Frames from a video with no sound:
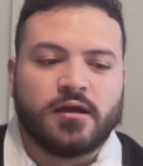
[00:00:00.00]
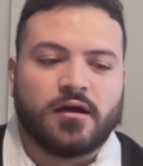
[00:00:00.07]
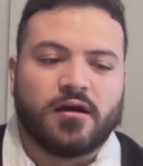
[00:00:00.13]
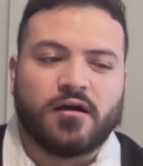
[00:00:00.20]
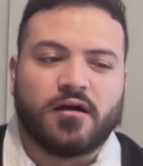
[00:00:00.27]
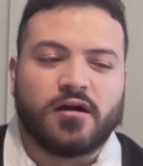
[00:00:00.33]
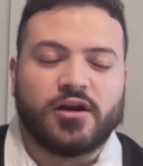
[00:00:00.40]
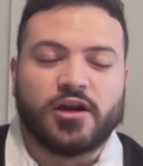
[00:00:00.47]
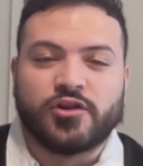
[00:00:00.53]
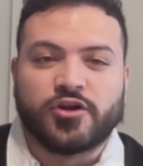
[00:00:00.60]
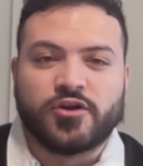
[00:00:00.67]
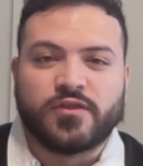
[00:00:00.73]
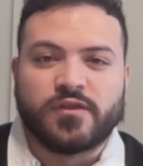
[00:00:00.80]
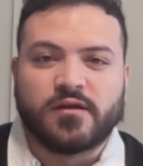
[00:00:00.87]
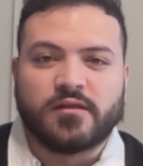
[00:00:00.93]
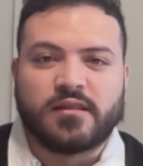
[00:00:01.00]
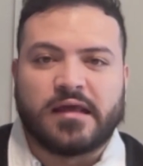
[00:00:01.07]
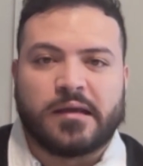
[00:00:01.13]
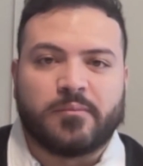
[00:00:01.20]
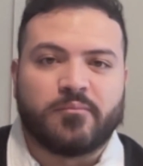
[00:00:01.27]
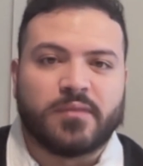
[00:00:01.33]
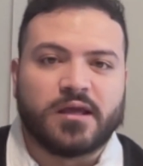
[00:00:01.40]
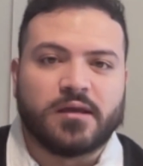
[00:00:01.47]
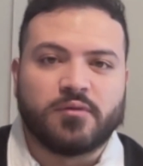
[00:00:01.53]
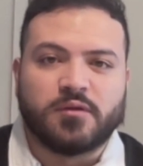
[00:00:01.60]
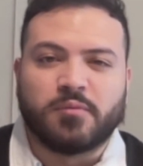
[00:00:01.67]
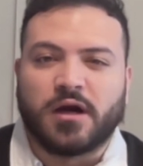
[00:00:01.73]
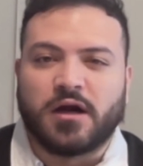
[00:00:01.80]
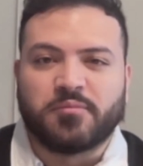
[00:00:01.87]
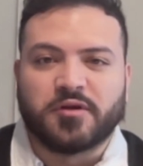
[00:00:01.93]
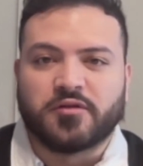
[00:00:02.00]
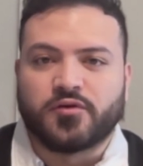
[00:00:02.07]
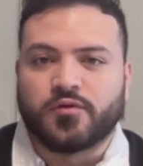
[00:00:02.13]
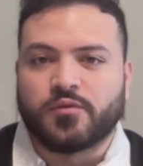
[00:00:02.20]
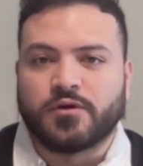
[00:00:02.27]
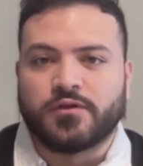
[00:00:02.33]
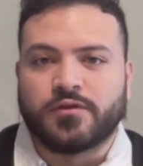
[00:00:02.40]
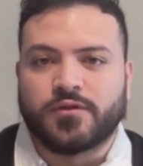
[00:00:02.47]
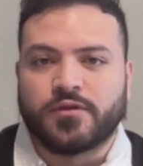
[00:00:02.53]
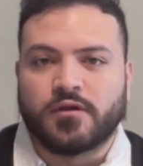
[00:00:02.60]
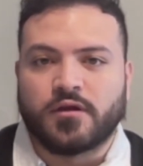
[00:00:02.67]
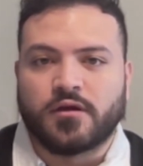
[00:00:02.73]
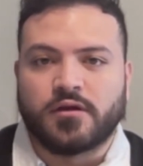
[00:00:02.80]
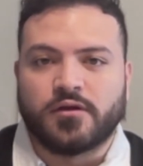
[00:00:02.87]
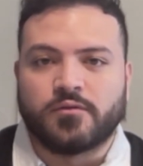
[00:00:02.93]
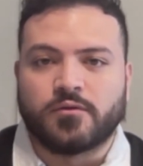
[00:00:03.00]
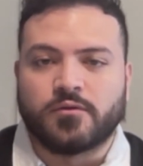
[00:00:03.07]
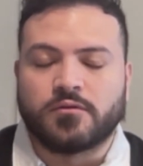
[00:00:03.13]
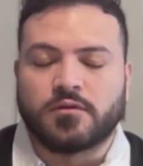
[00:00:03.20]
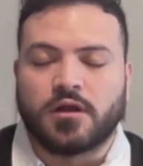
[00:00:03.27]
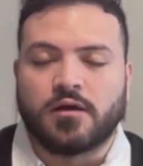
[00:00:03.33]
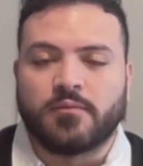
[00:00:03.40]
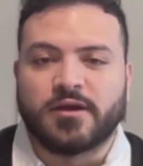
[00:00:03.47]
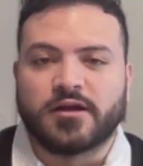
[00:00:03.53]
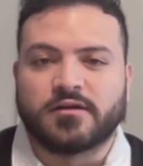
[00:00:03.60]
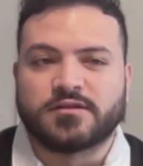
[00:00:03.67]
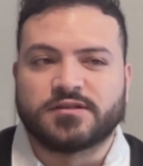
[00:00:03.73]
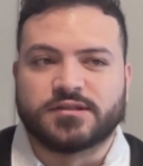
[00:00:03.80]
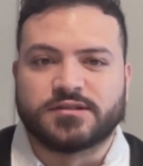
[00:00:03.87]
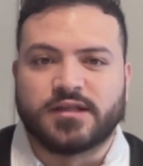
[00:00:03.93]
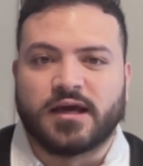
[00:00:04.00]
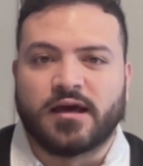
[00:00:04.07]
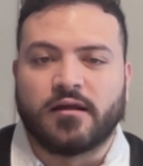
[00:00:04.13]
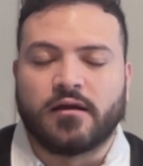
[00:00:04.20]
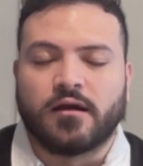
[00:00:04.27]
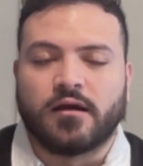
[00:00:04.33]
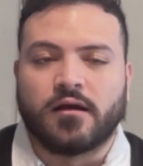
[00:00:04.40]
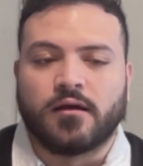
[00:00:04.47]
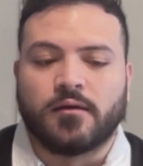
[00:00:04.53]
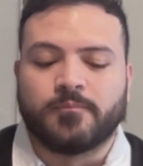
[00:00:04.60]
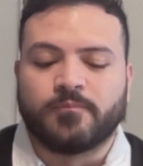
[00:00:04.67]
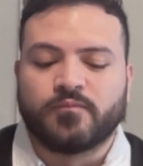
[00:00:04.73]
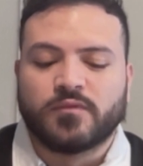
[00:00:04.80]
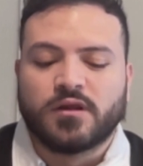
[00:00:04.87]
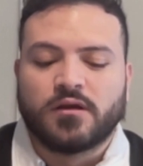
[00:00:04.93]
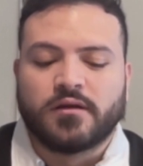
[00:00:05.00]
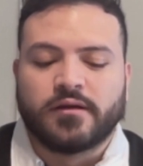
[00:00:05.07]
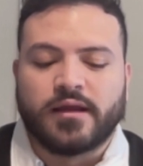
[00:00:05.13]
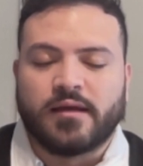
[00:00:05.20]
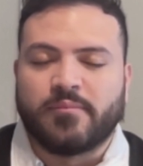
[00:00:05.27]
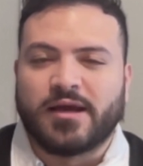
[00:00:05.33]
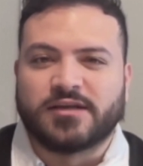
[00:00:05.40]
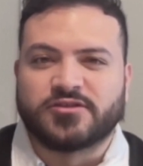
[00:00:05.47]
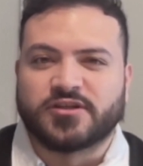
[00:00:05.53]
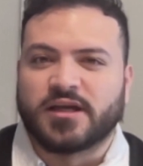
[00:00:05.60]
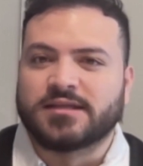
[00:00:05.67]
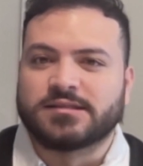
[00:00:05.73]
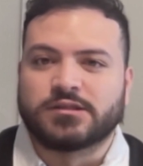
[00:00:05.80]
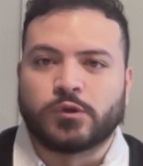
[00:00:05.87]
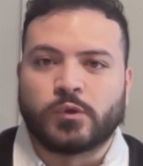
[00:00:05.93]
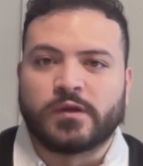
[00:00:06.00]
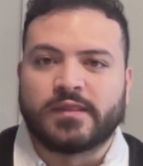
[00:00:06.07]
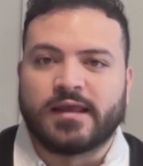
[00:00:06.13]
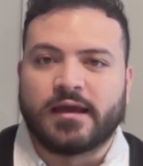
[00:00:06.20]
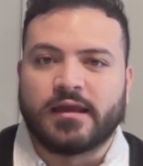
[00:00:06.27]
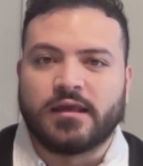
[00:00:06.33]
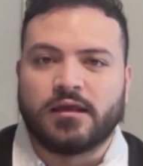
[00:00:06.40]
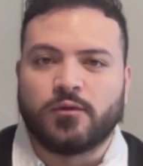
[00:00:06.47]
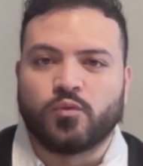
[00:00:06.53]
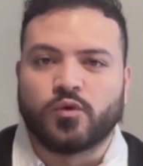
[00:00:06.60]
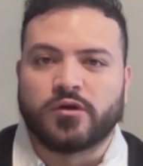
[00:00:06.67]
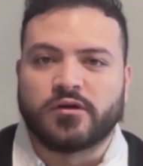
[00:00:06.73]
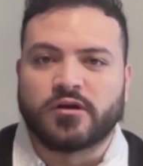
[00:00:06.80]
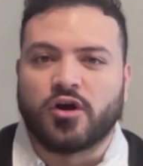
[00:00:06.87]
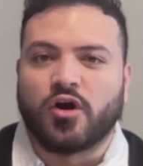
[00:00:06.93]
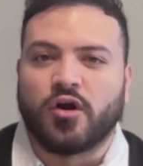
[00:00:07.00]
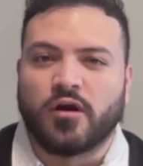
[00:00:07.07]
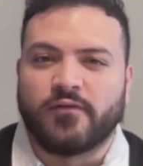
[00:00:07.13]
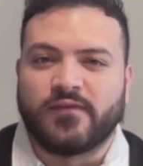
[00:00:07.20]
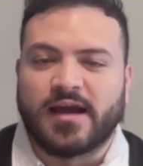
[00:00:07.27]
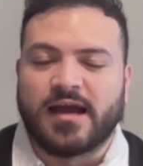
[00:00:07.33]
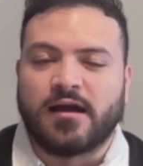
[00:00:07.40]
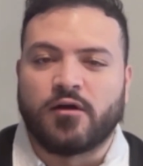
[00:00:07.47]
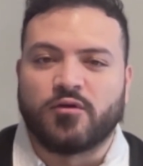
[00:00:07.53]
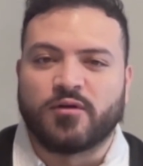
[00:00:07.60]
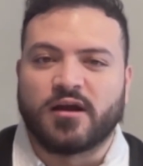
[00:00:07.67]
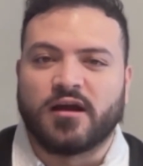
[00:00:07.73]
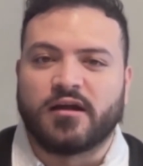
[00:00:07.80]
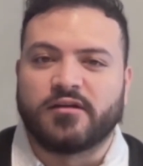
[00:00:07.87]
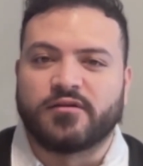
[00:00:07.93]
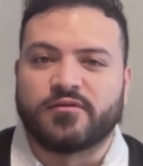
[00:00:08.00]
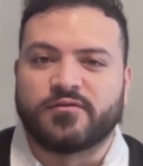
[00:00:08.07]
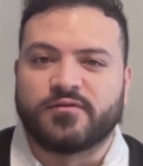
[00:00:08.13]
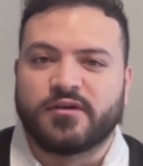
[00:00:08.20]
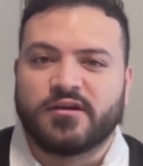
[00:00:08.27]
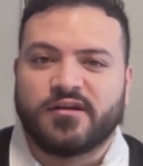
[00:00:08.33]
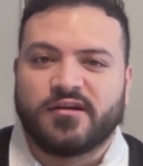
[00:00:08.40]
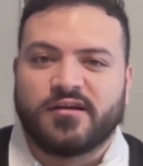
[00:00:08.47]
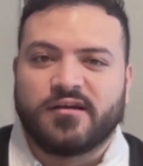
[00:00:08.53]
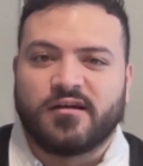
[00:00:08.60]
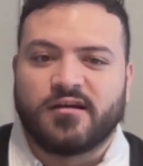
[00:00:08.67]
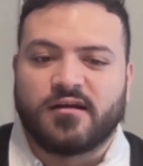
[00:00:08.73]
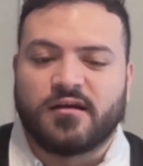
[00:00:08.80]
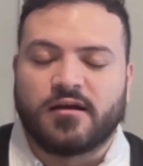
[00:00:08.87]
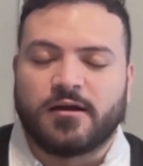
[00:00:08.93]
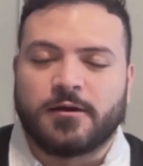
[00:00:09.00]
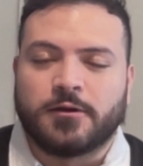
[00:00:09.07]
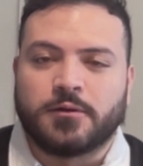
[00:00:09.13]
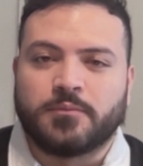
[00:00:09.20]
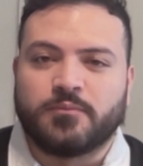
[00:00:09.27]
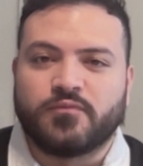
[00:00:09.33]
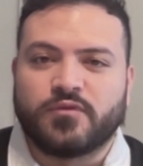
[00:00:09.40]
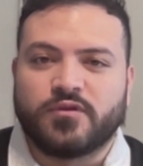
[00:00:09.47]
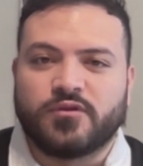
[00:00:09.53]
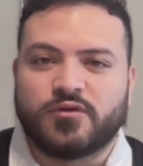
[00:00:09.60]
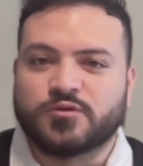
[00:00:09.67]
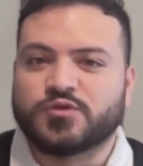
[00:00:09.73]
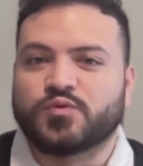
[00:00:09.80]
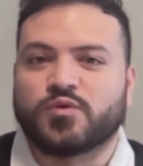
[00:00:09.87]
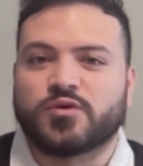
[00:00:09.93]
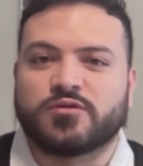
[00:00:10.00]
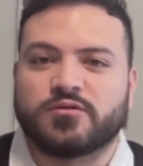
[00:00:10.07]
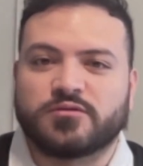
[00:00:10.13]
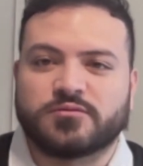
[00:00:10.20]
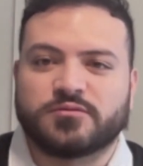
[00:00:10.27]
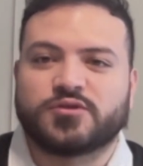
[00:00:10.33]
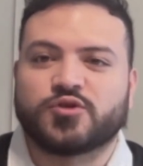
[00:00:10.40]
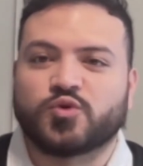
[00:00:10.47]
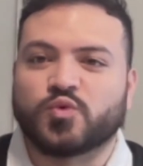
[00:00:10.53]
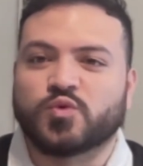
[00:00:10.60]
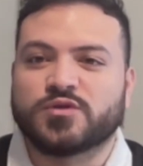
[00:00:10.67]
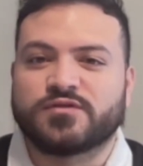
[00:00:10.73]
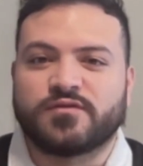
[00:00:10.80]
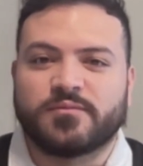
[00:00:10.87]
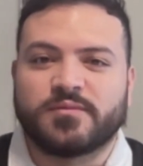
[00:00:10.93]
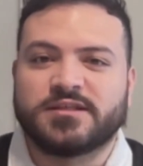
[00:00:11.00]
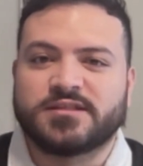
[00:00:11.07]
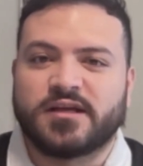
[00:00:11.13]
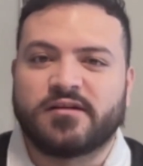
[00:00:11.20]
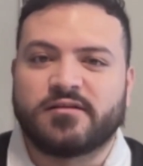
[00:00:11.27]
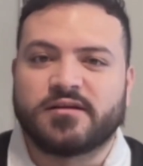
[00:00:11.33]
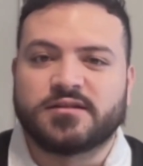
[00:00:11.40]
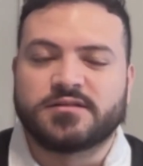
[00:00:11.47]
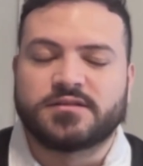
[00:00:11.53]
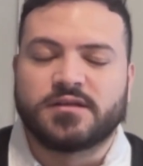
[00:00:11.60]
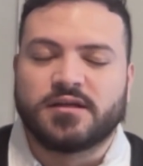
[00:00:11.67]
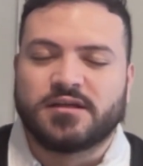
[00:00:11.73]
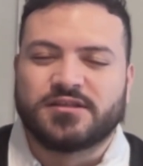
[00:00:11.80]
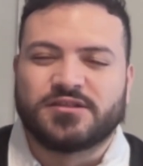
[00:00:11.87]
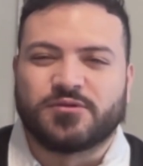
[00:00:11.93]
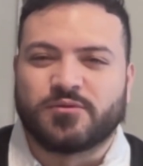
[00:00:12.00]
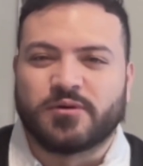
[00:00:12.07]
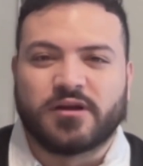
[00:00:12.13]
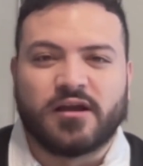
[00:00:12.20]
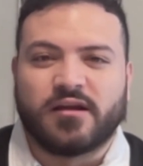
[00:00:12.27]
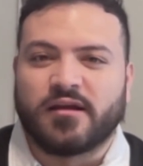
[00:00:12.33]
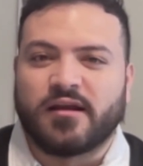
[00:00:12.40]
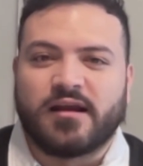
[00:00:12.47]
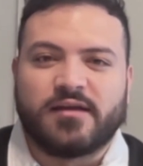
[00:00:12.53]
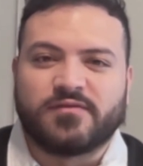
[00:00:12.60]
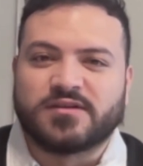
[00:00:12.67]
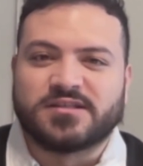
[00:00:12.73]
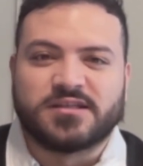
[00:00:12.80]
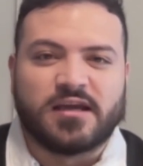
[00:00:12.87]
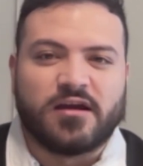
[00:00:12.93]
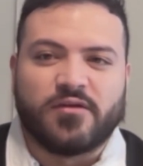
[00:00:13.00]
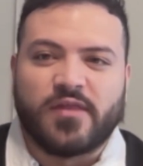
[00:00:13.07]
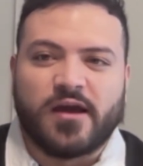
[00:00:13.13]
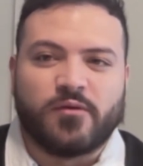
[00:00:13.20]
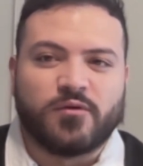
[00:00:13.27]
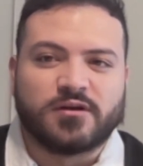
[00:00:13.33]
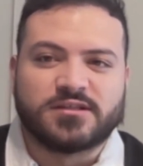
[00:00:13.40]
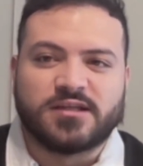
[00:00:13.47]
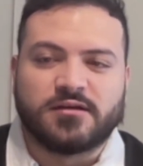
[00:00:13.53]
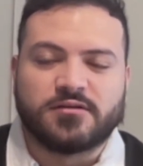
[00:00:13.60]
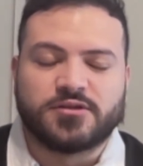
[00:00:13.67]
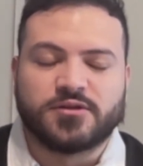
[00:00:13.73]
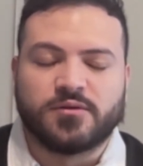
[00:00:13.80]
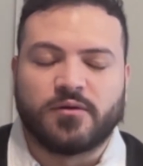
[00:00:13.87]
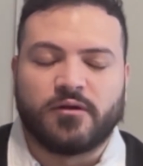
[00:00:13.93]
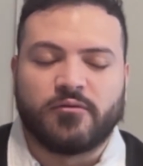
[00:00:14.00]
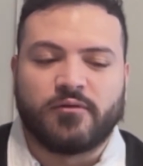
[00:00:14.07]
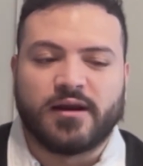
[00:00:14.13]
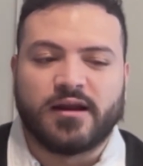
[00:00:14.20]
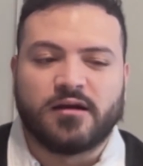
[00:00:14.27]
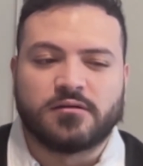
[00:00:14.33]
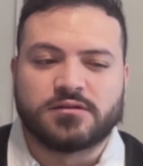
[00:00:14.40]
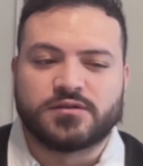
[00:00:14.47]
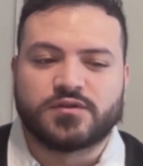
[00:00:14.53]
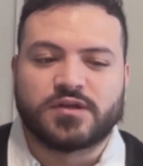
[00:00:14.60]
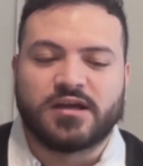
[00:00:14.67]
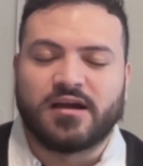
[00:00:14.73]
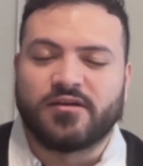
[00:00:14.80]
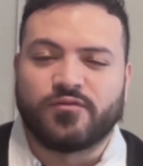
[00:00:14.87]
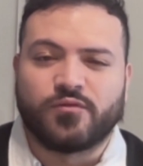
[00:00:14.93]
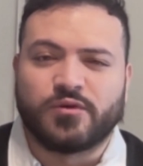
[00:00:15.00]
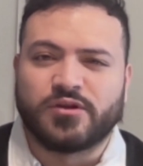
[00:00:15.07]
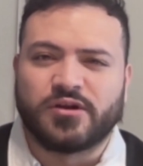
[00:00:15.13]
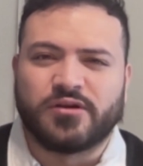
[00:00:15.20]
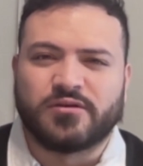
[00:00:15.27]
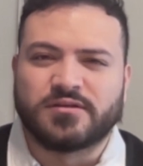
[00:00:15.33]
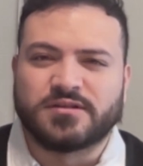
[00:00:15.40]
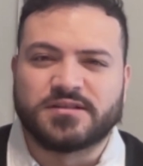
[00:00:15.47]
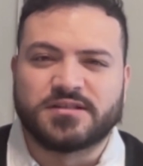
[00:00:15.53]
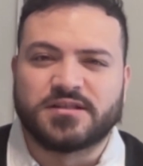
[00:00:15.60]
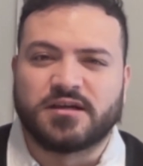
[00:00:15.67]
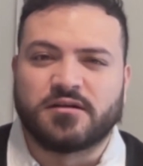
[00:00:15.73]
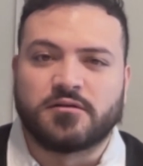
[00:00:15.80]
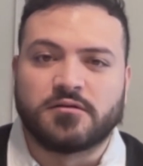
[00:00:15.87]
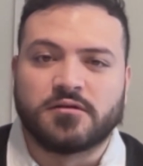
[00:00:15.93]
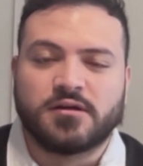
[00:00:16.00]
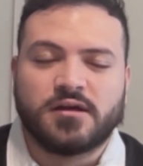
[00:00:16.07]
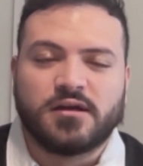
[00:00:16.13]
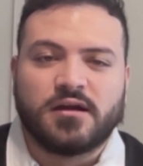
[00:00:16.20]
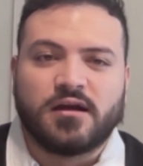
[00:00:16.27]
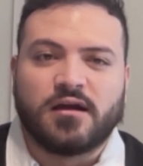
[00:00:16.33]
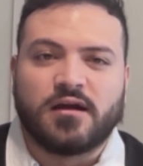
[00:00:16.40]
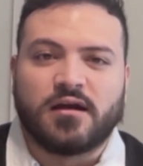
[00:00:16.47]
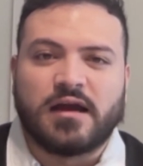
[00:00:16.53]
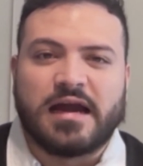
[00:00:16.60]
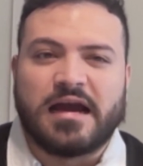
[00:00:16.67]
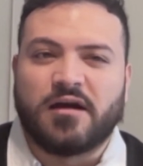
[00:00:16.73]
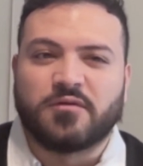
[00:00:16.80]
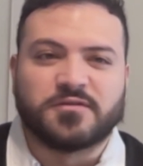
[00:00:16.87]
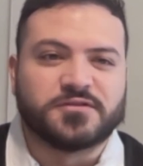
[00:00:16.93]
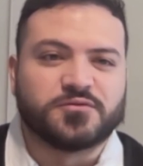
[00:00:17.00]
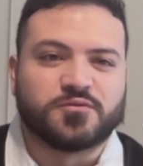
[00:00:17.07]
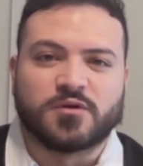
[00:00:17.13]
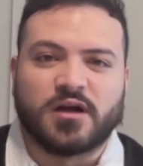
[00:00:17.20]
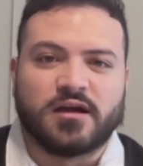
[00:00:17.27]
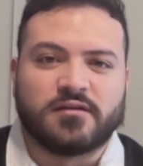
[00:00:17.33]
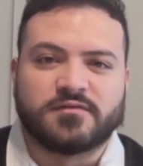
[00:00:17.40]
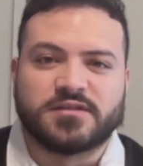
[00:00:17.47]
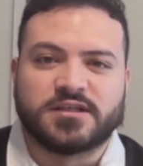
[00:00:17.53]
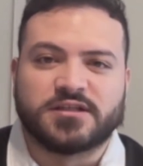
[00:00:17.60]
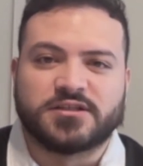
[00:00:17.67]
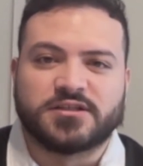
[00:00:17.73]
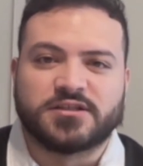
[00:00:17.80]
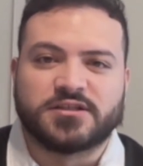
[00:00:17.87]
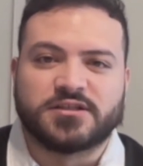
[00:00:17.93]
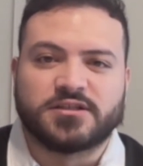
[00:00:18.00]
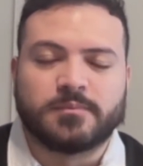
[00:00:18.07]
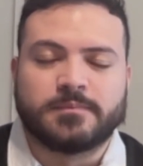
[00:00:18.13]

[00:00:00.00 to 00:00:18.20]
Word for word: Uh, another thing that may be popular with uh, your rural lawmakers is that um, Dan Patrick has alluded that he would carve out kind of uh, those rural schools from these areas. So we're kind of going to have to see how that works out too. Uh, right now, it's kind of really early to tell uh, how this will kind of take shape.